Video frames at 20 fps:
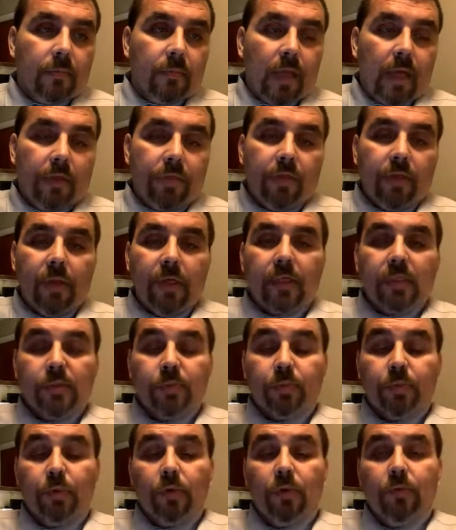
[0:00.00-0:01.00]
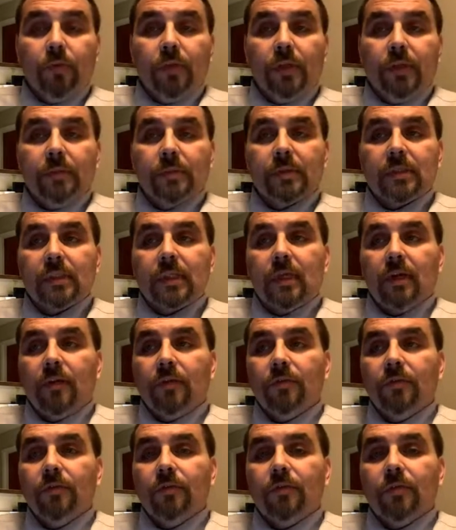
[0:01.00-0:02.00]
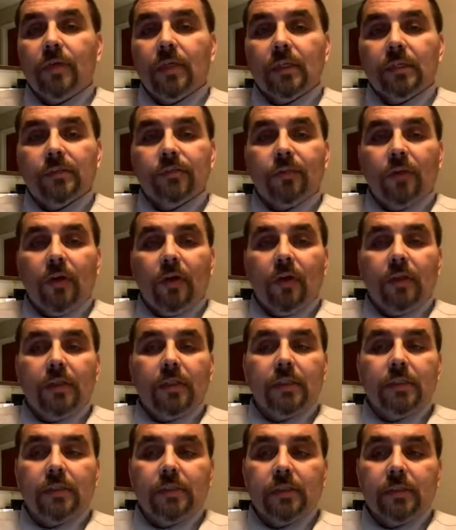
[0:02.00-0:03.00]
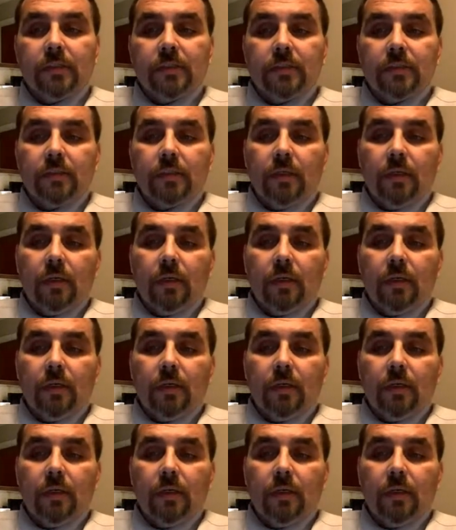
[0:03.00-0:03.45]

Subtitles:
I think he's proven himself as far as